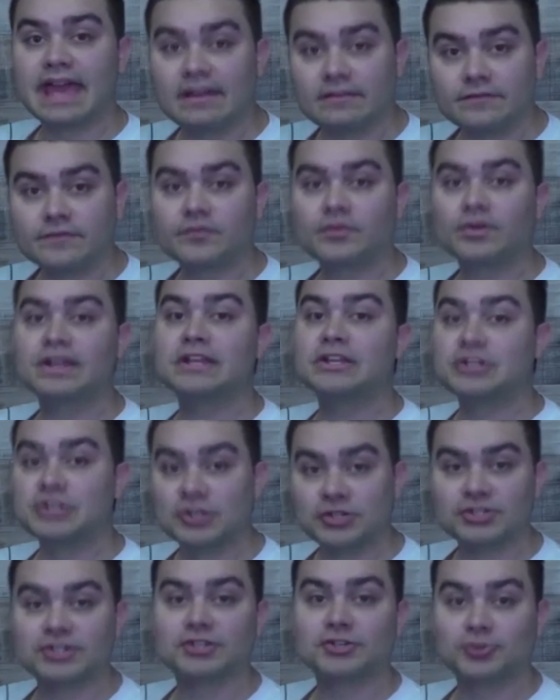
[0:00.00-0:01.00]
every
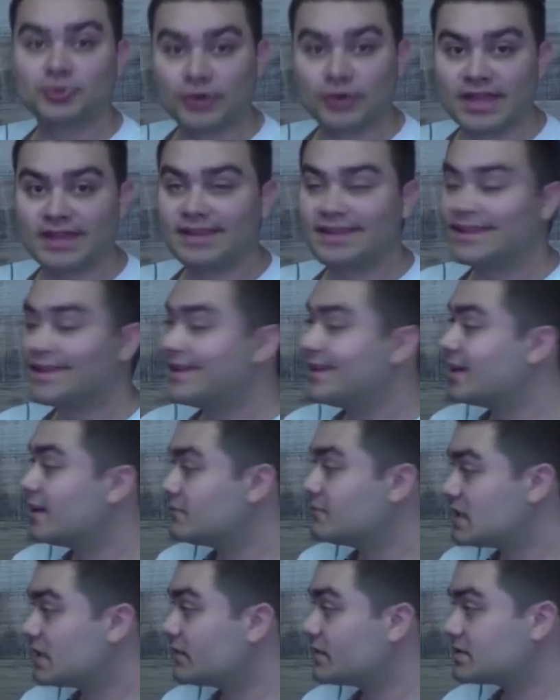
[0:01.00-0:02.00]
nook and cranny
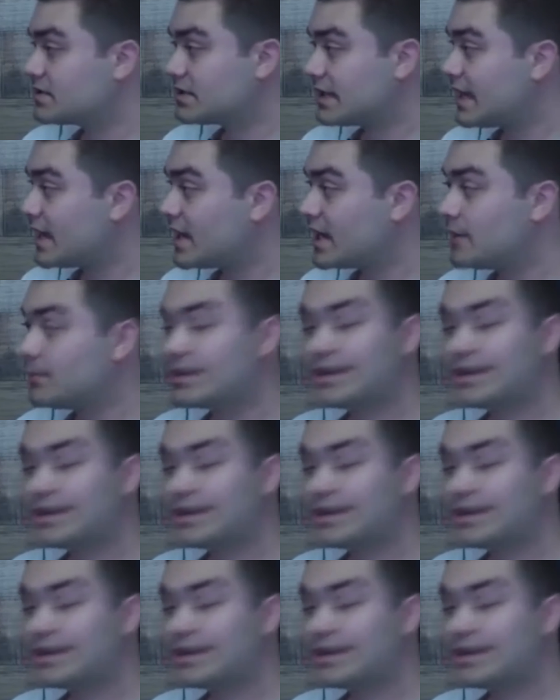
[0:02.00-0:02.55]
of Jefferson County,